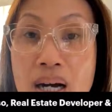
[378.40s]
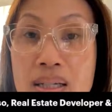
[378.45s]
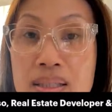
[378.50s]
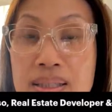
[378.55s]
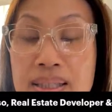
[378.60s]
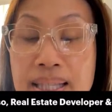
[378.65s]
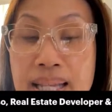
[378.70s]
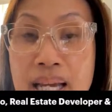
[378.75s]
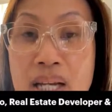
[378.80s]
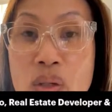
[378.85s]

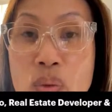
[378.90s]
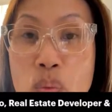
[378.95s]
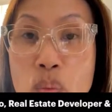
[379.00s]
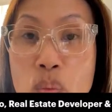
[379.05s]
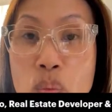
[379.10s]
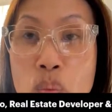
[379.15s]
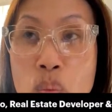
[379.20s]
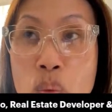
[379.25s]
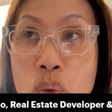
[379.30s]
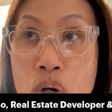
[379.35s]

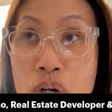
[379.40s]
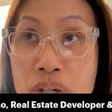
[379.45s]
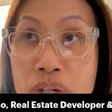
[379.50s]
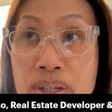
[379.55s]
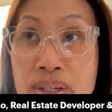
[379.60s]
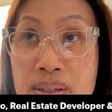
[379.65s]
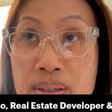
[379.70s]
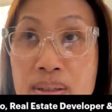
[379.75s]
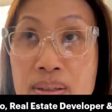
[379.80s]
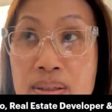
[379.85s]

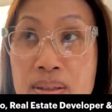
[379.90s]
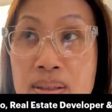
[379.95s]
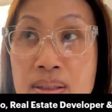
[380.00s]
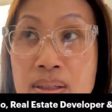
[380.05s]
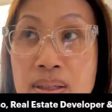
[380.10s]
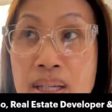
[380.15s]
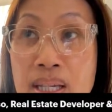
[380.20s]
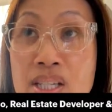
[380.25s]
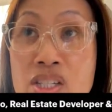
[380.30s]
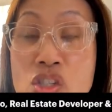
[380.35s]
Network
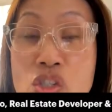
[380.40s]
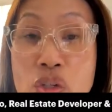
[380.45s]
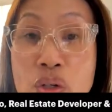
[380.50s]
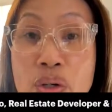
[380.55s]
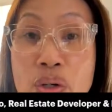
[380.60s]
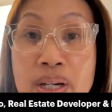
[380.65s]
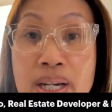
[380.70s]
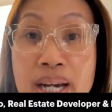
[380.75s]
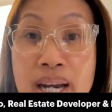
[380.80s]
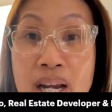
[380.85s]
is
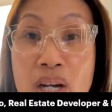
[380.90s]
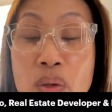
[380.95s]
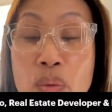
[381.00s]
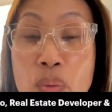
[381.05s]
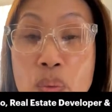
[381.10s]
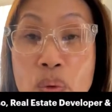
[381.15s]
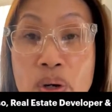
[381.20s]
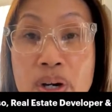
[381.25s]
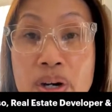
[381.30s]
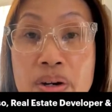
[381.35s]
your net
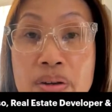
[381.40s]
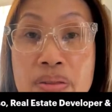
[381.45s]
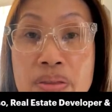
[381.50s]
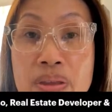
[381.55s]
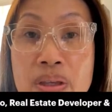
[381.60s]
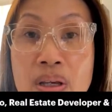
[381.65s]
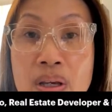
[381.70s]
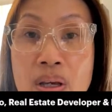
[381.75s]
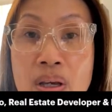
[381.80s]
worth.